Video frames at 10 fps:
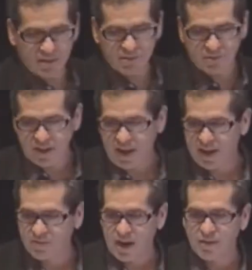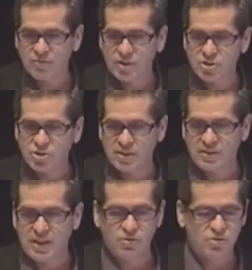give the kind of coverage
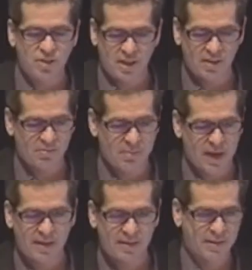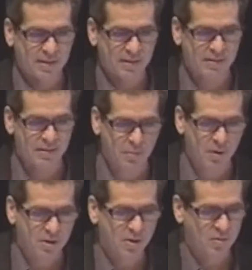that they used to give back in the, the
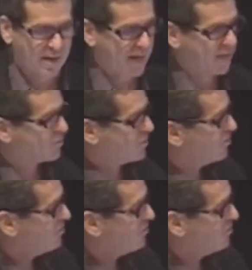Mercury days? We'll do